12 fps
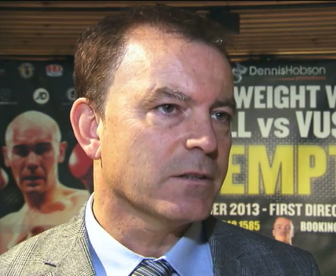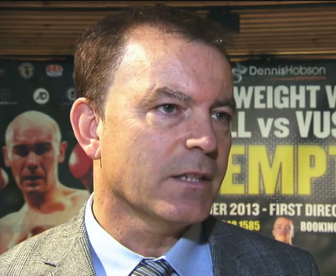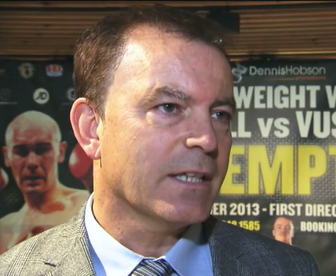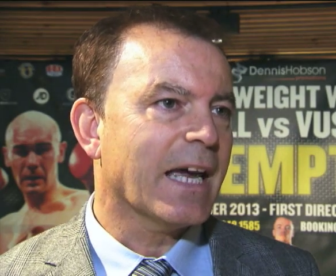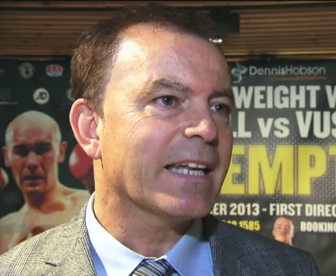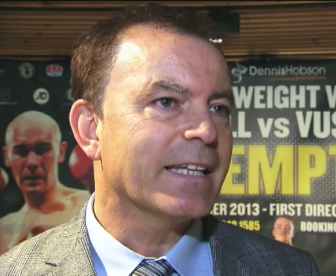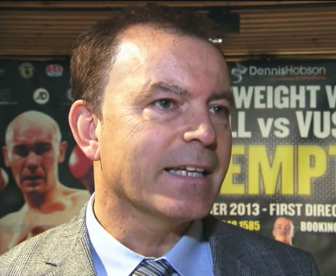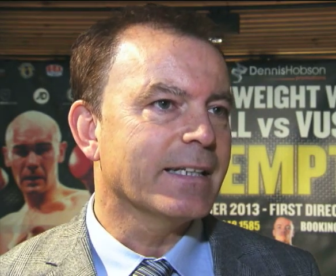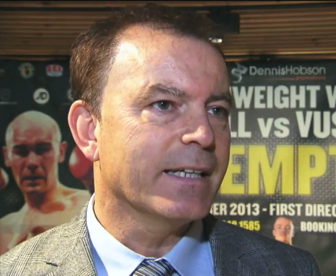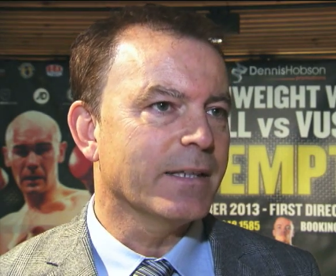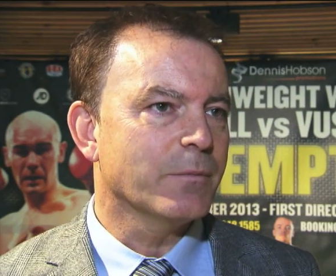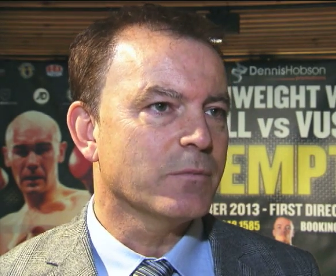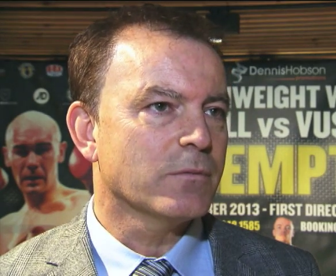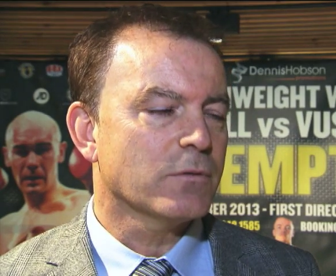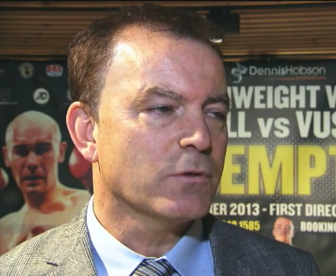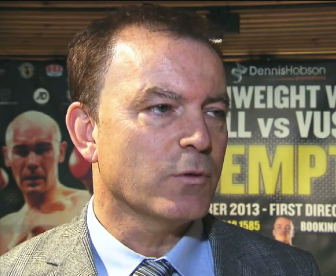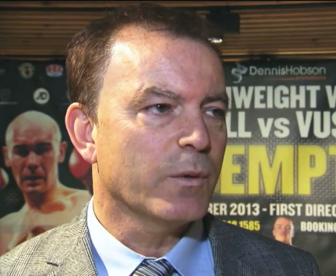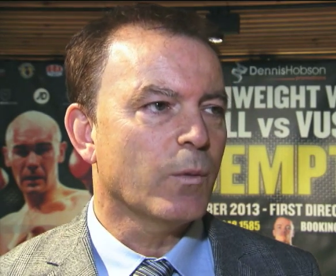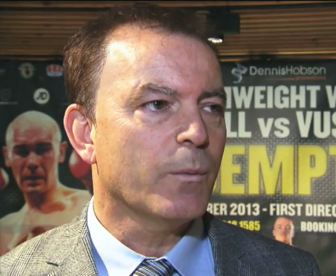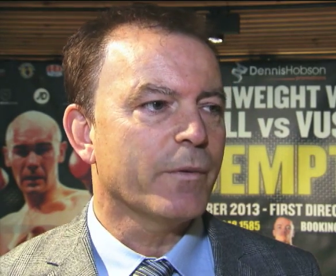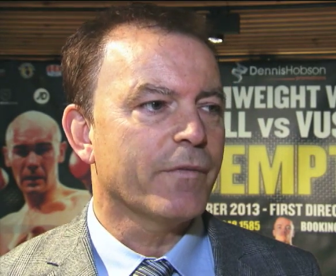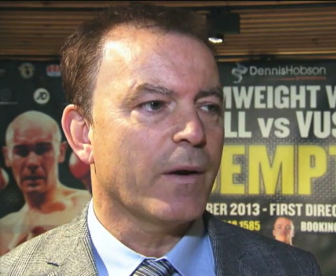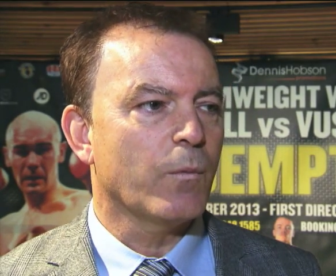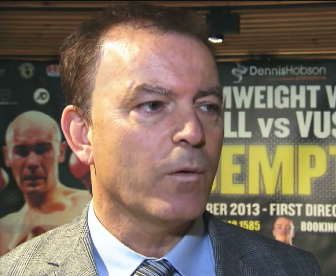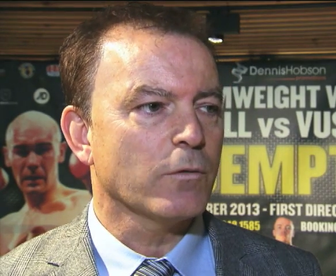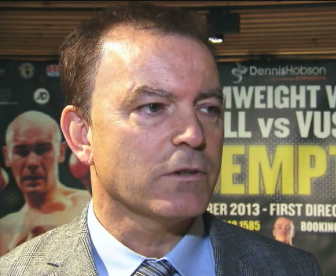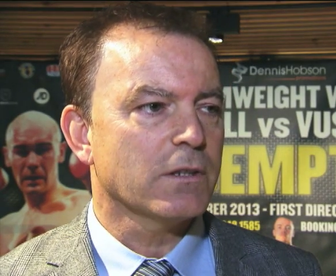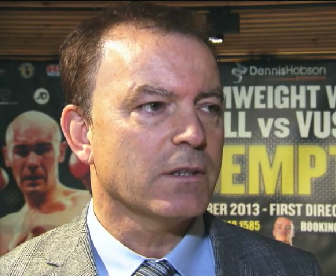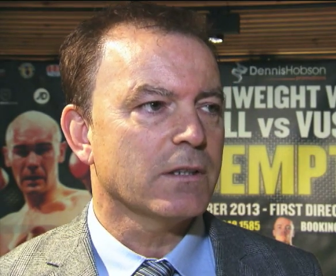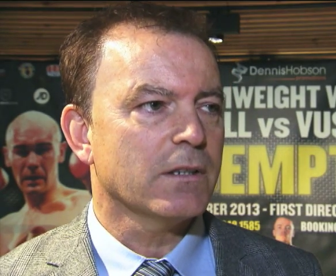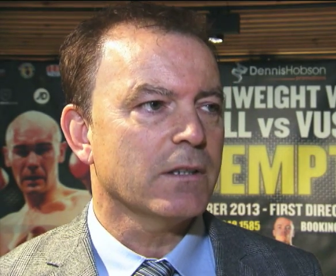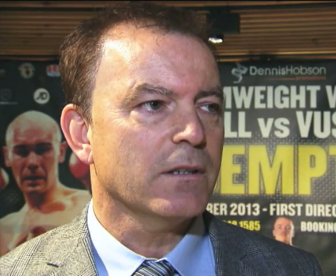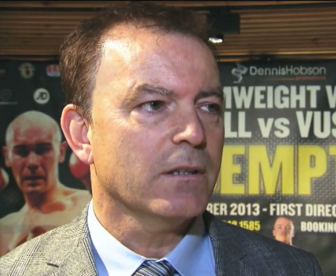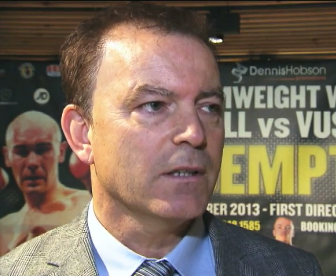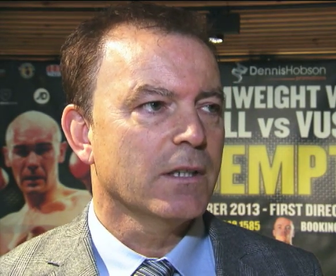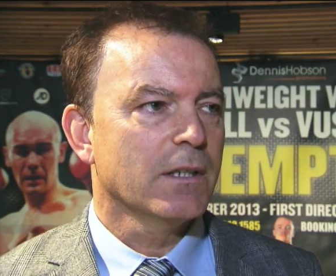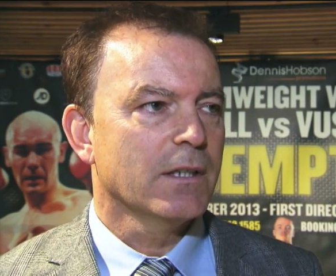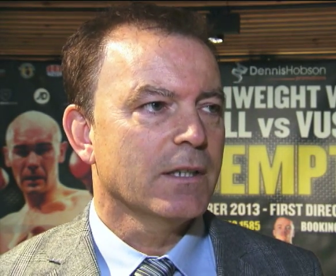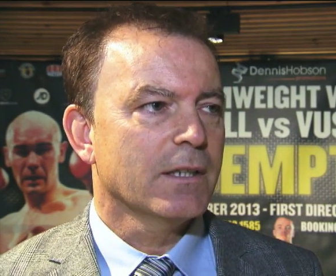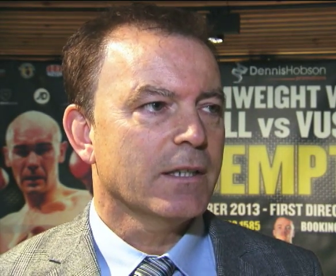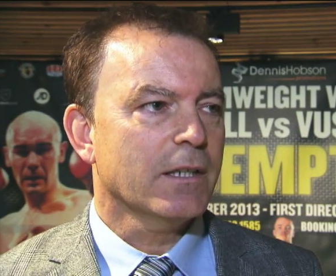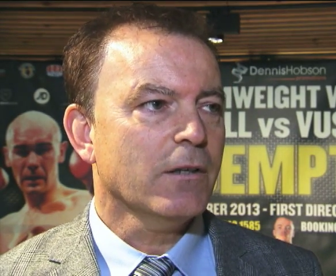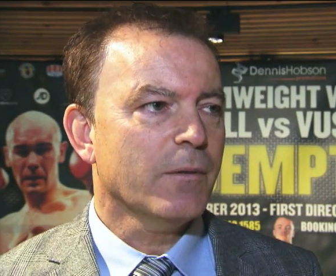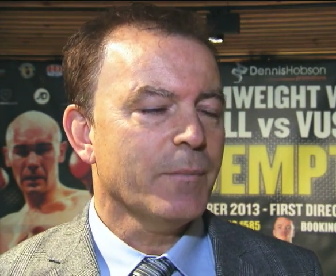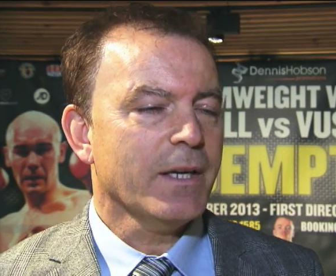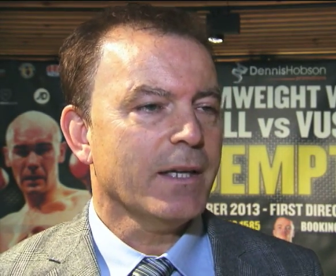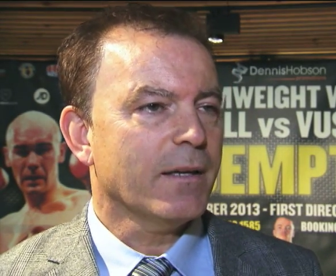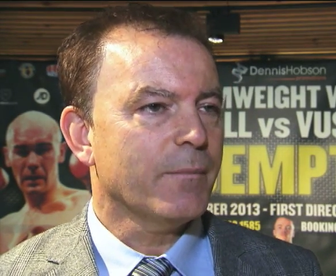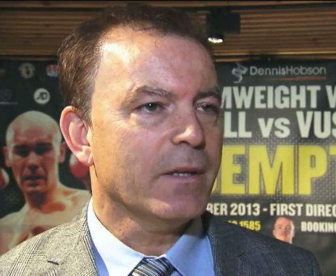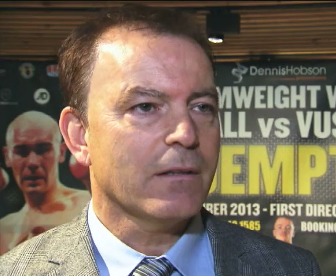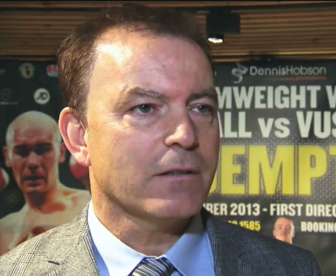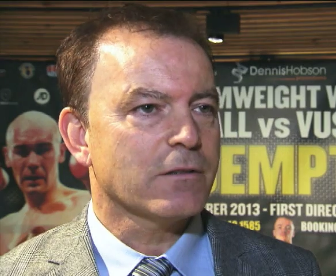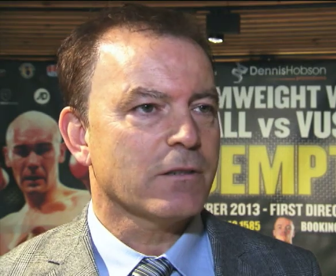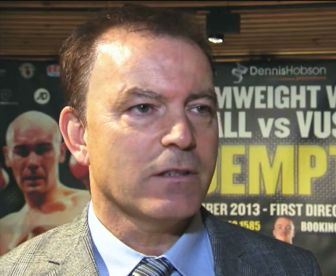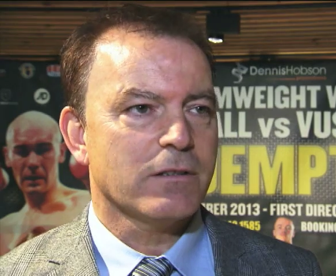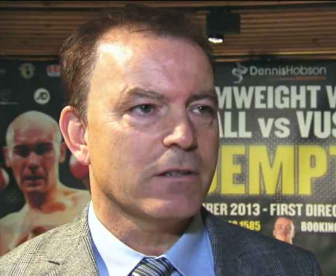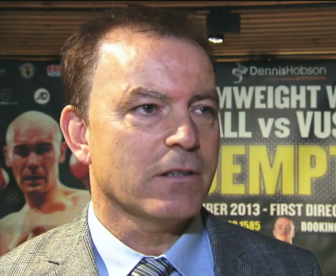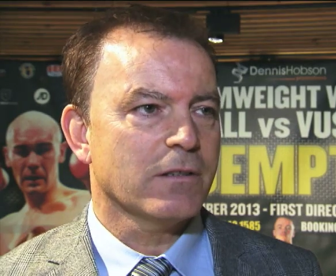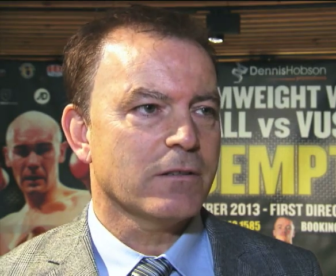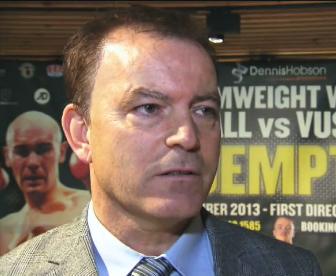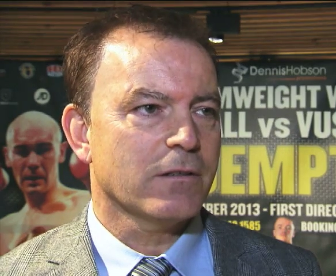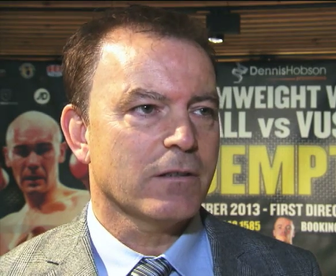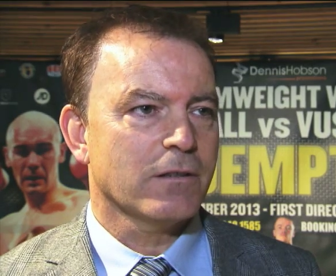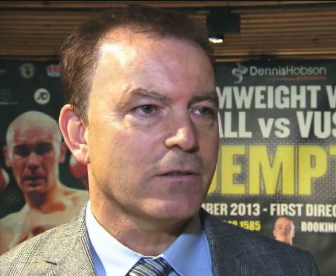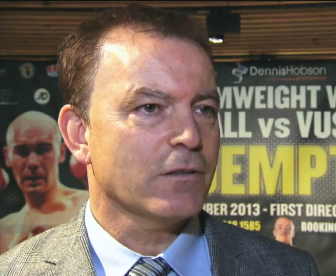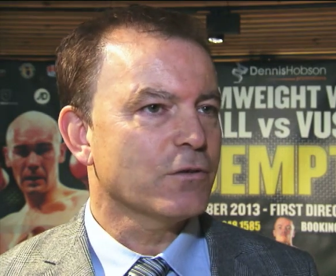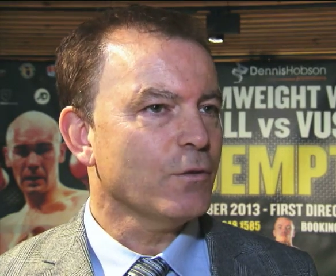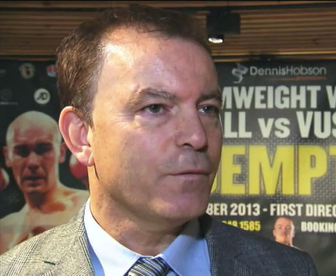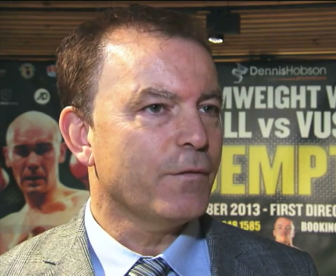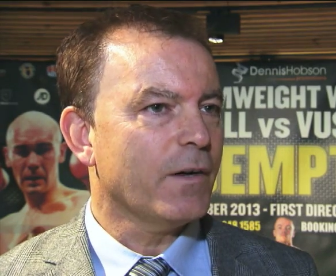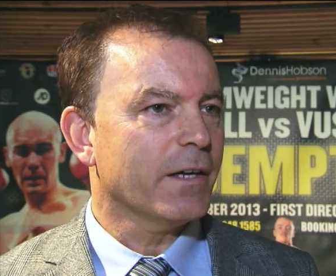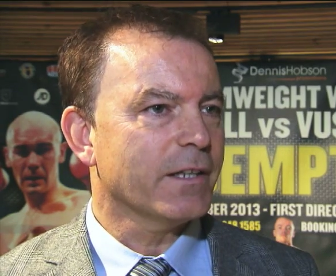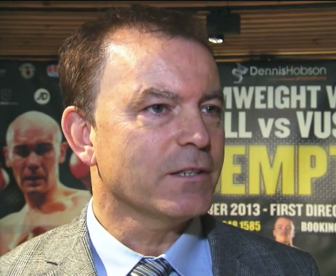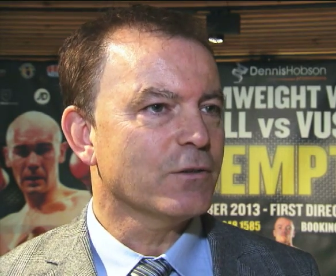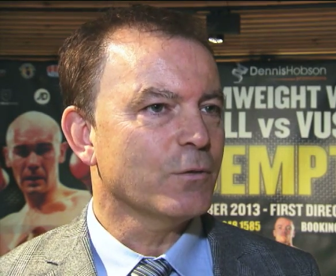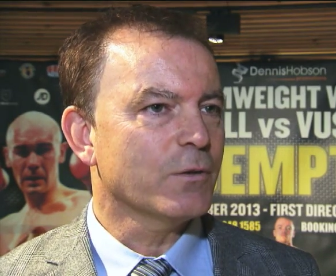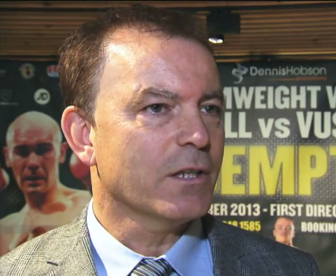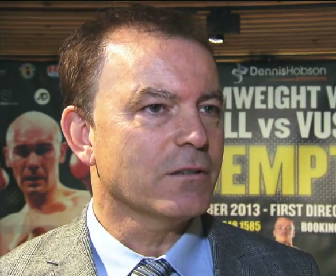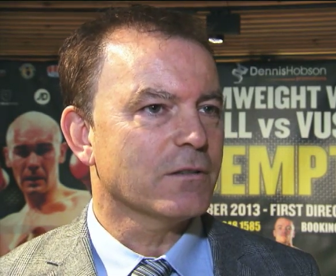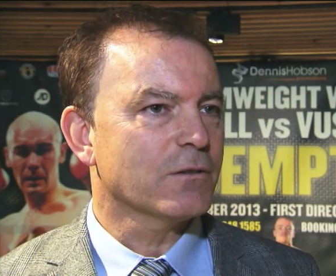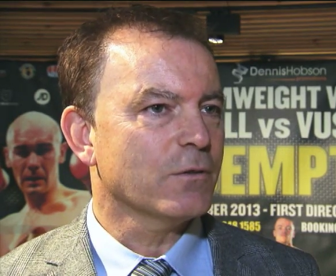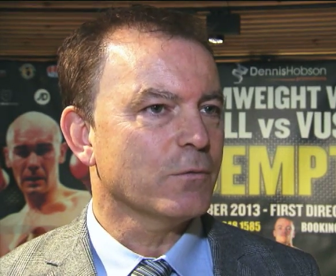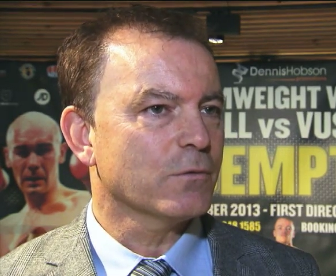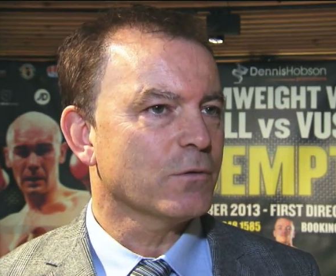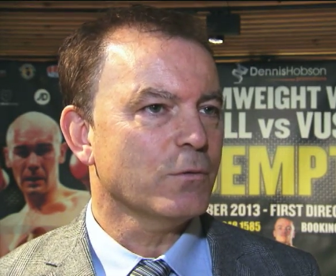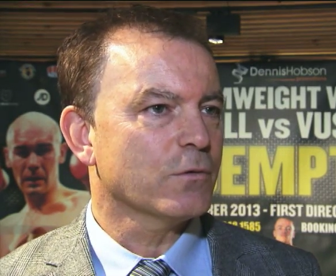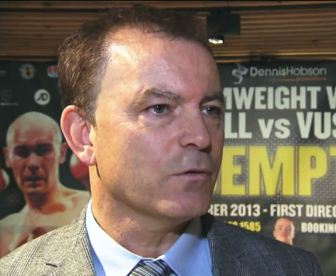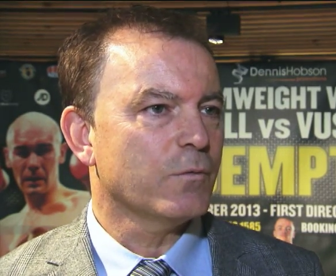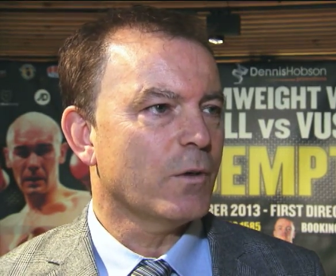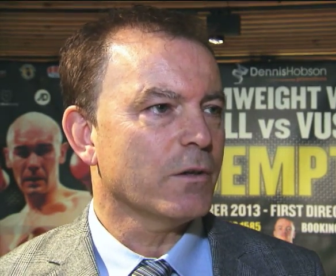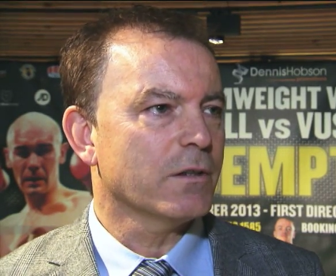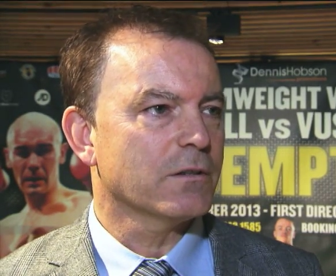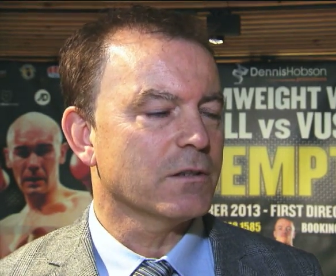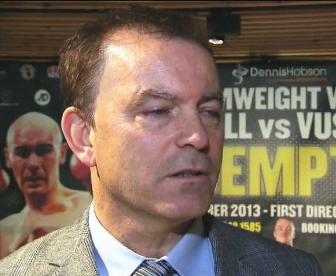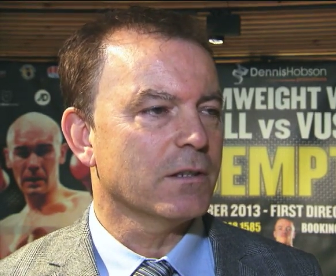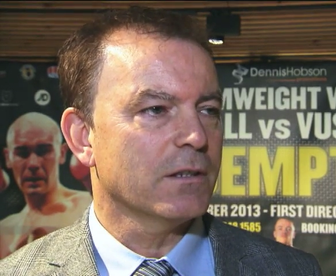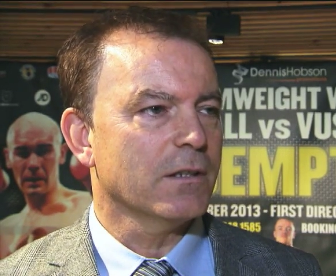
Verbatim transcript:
Speaker 1: He can dig deep, so he won't be found wanting. And they're going to meet in the middle. It's a tough fight. These two kids are two tough warriors, and